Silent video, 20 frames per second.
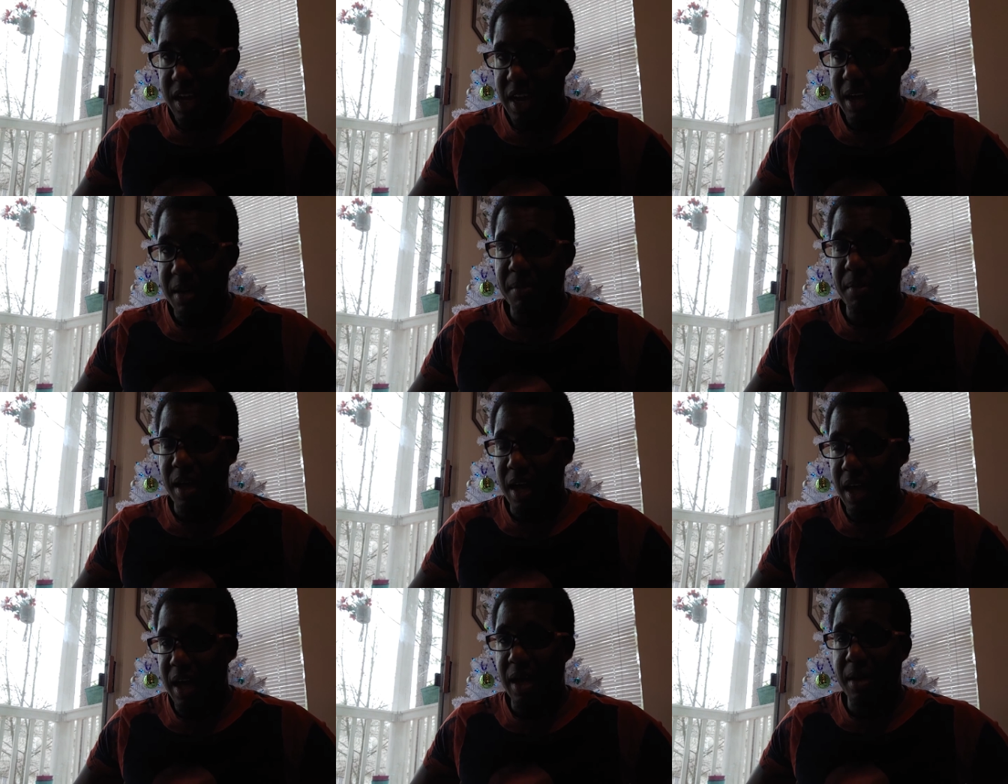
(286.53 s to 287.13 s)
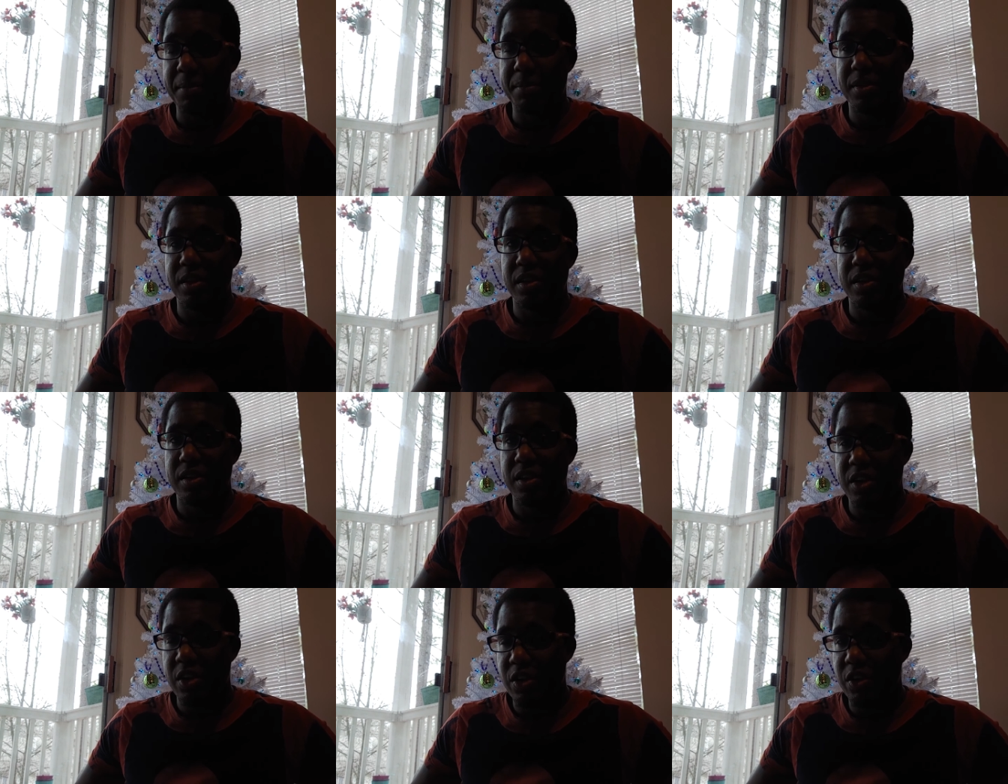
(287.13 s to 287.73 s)
come up
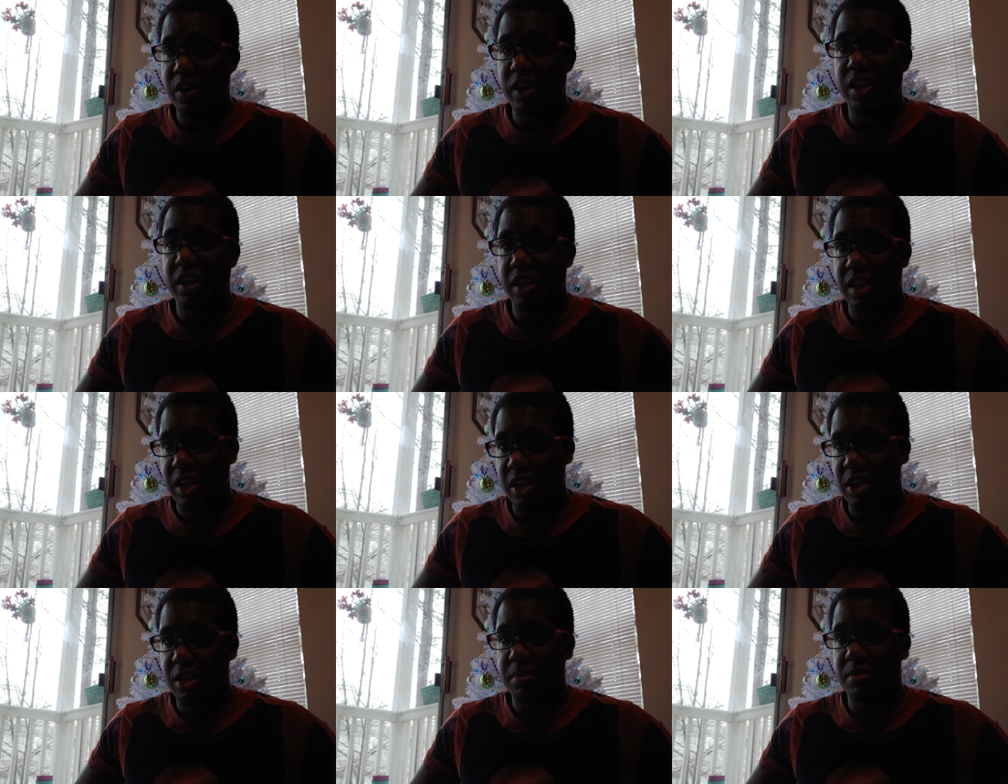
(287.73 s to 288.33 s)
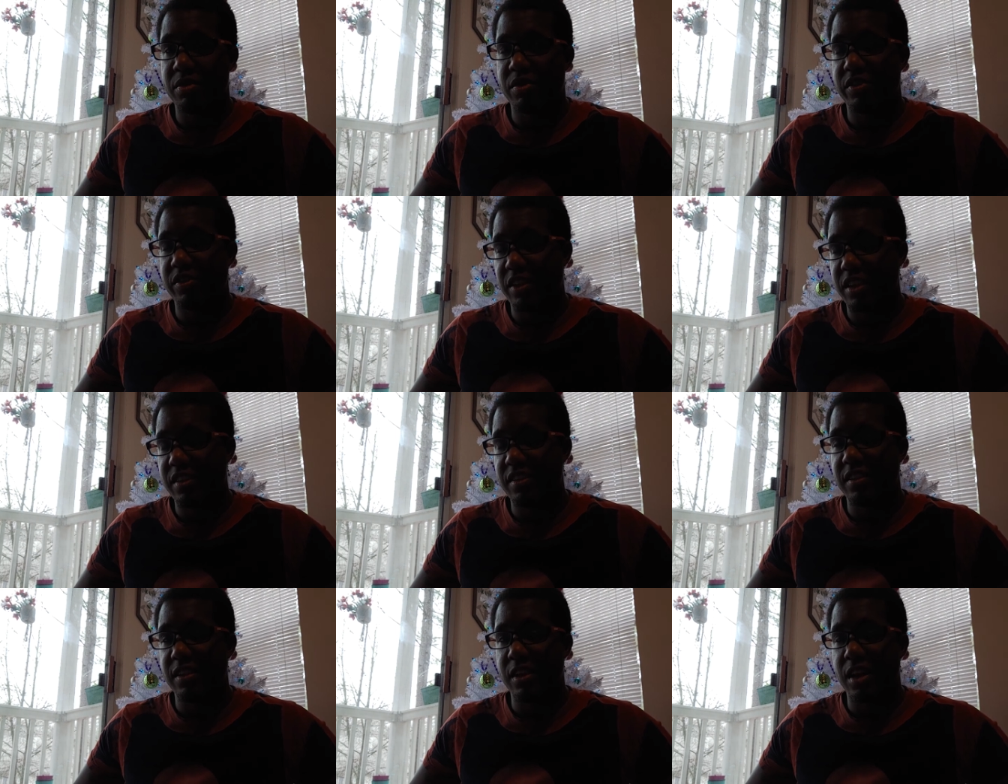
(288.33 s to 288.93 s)
during Libra
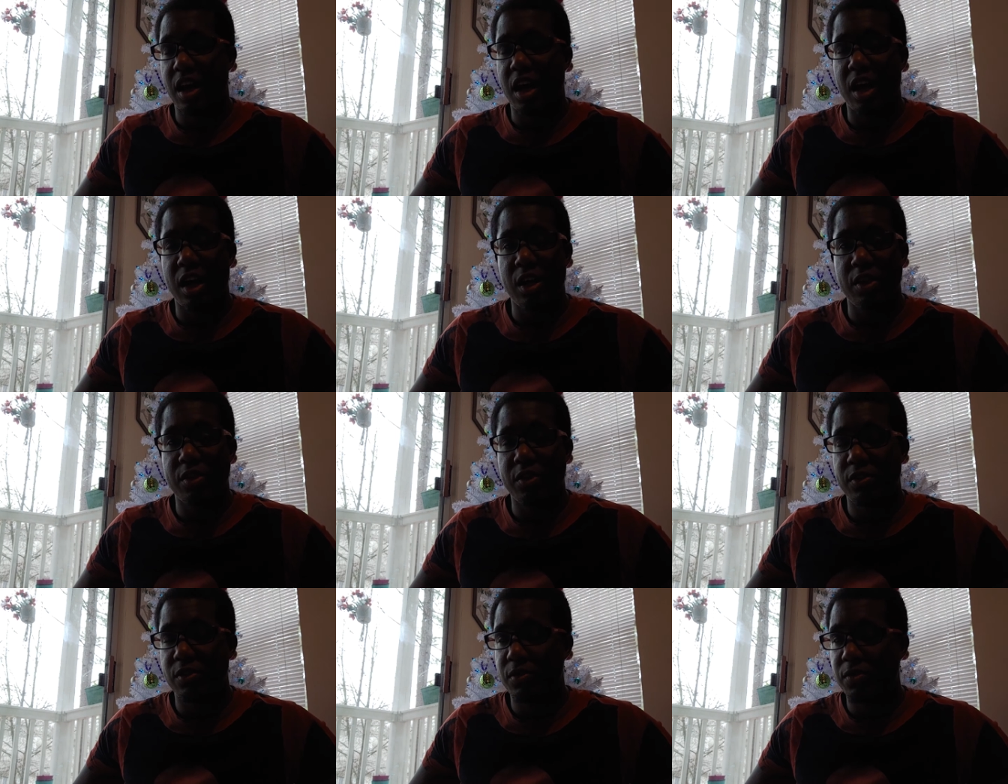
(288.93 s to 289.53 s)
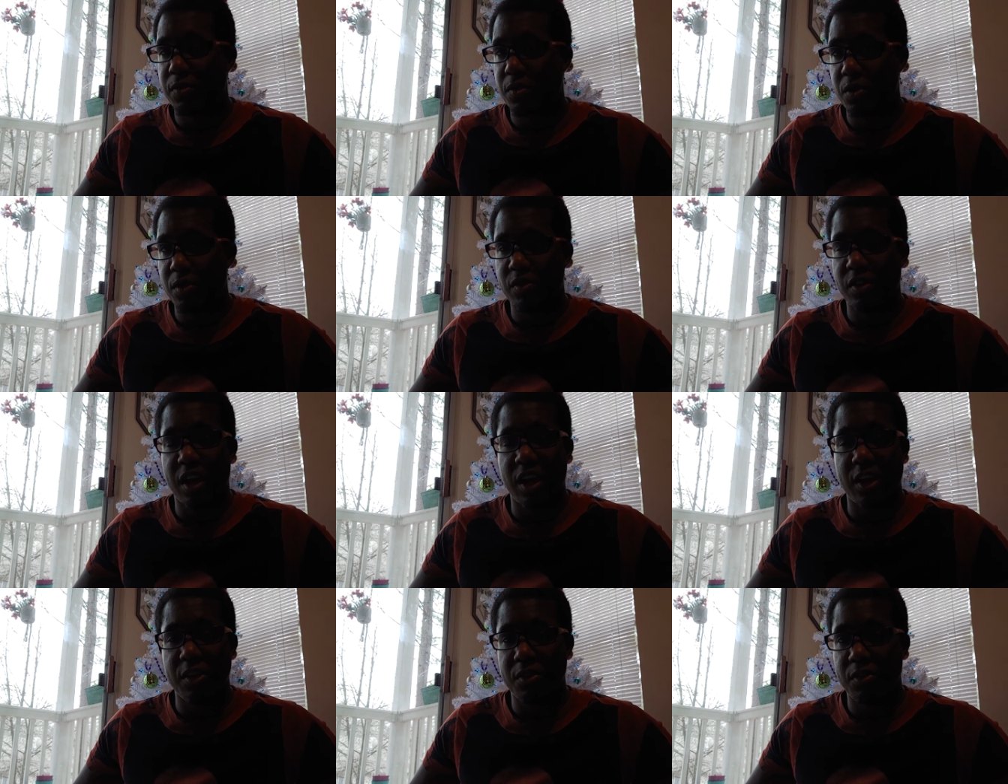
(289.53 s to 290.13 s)
season. All of those fruits,
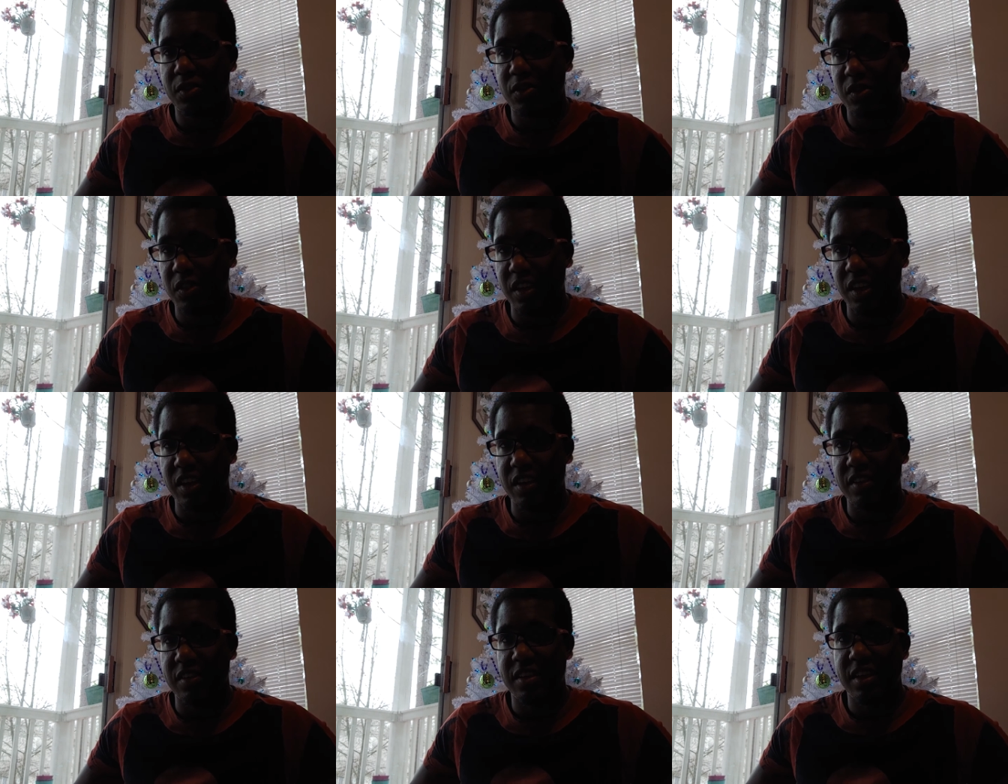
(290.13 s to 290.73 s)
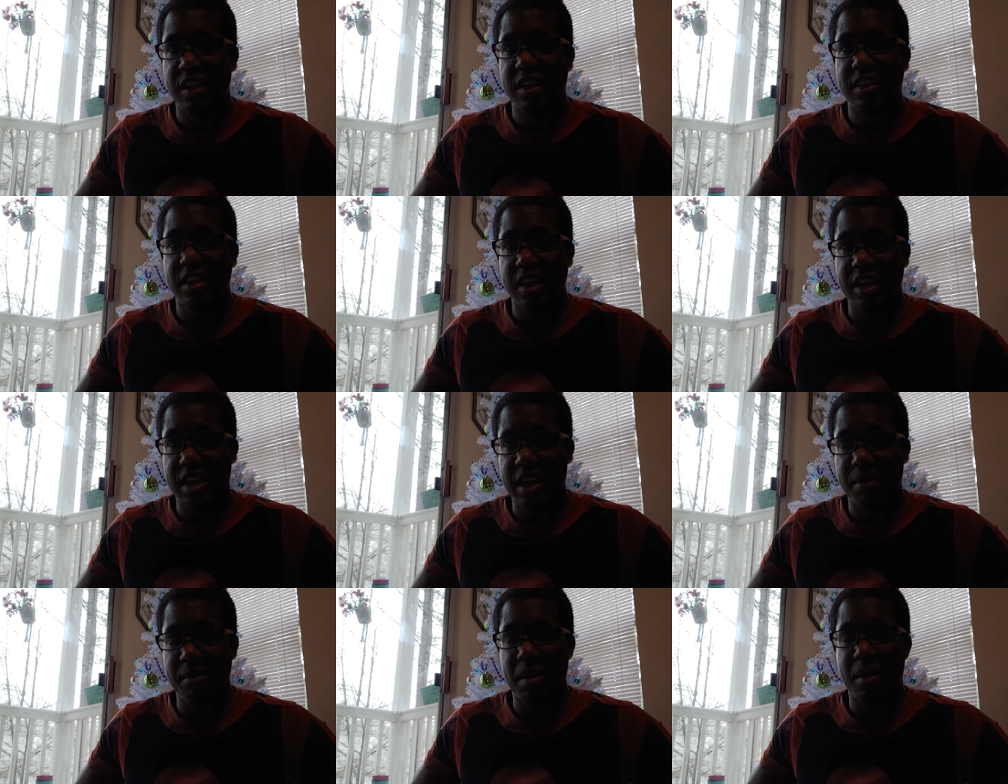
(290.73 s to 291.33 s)
all of those seeds, they
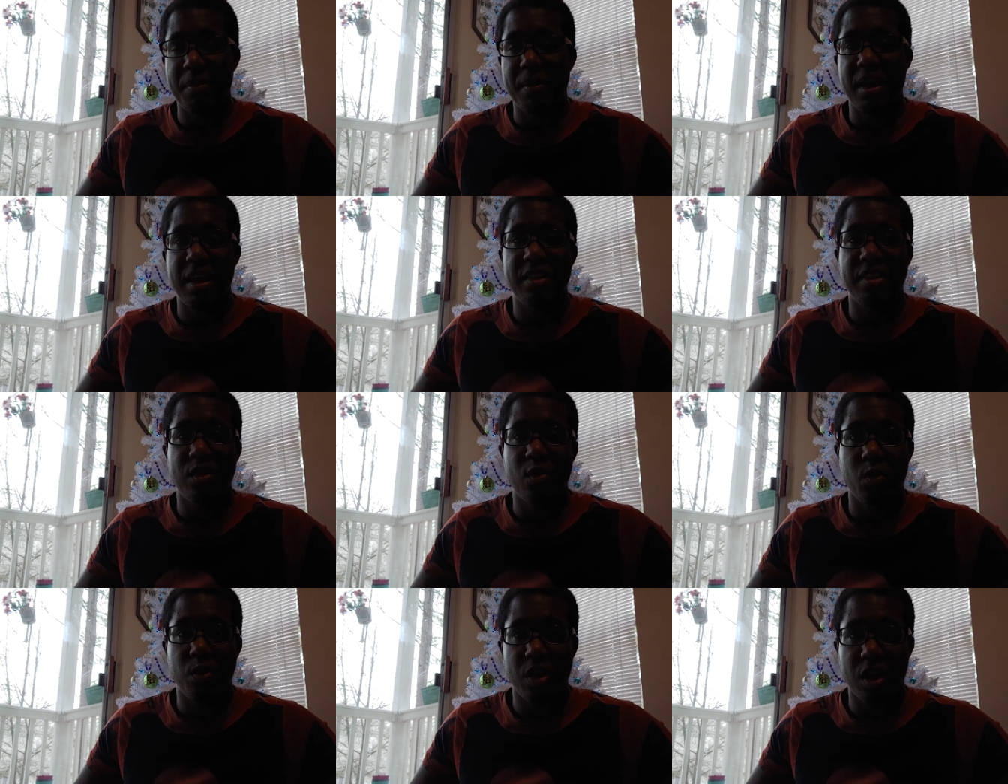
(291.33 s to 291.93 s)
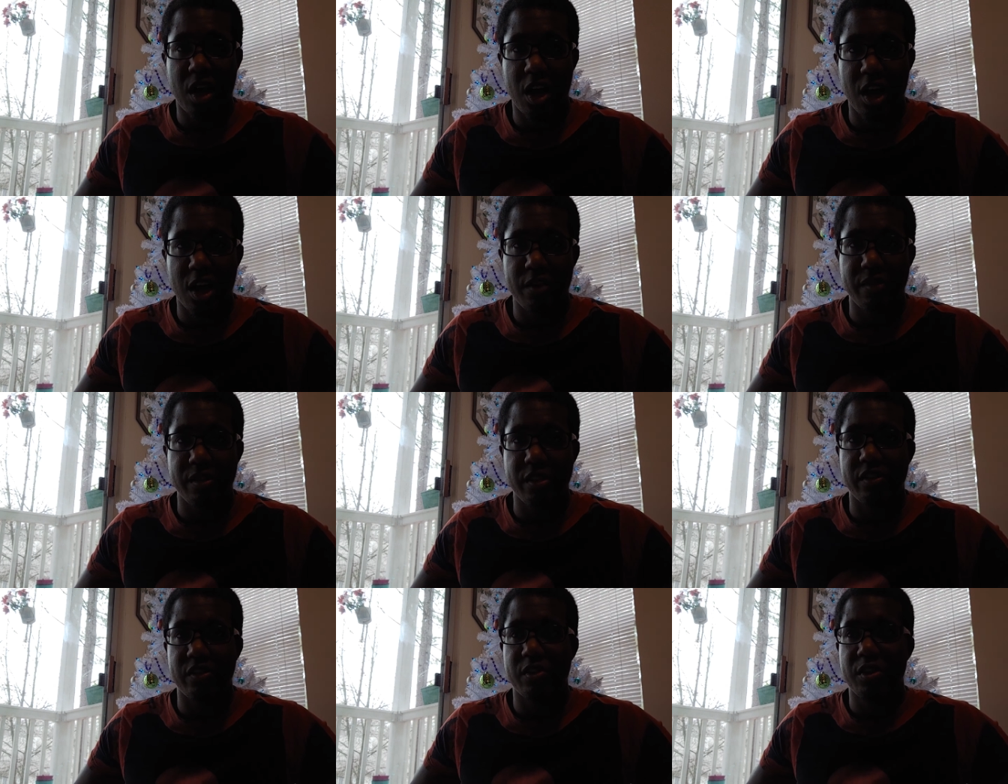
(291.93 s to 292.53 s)
come up and then we
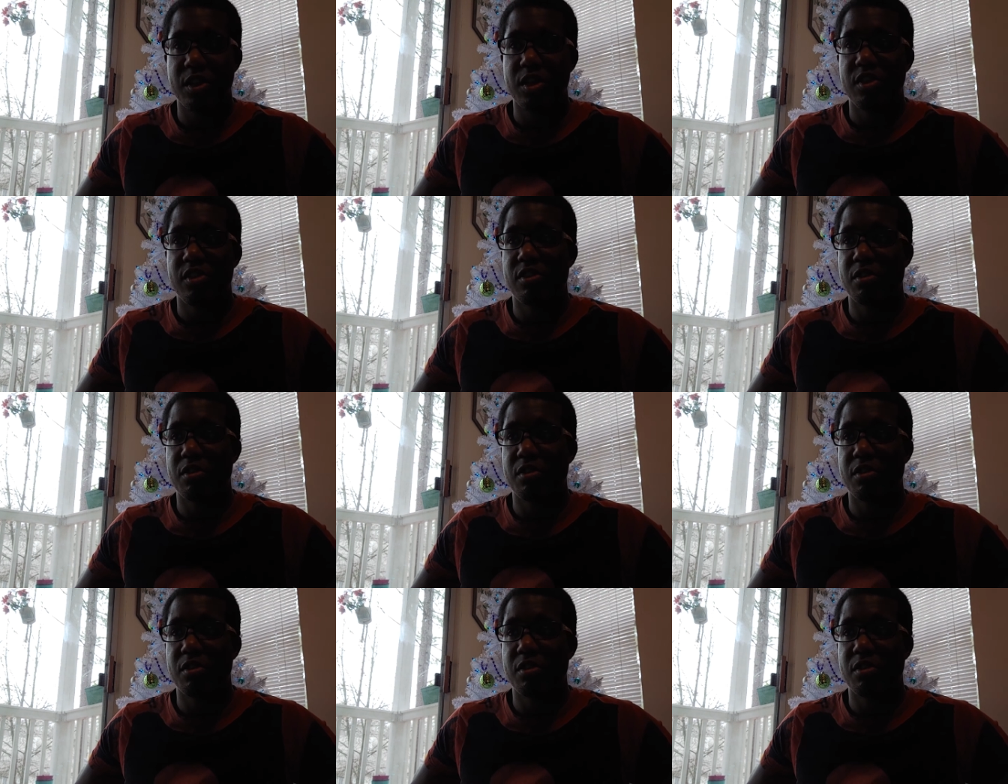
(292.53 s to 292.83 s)
harvest.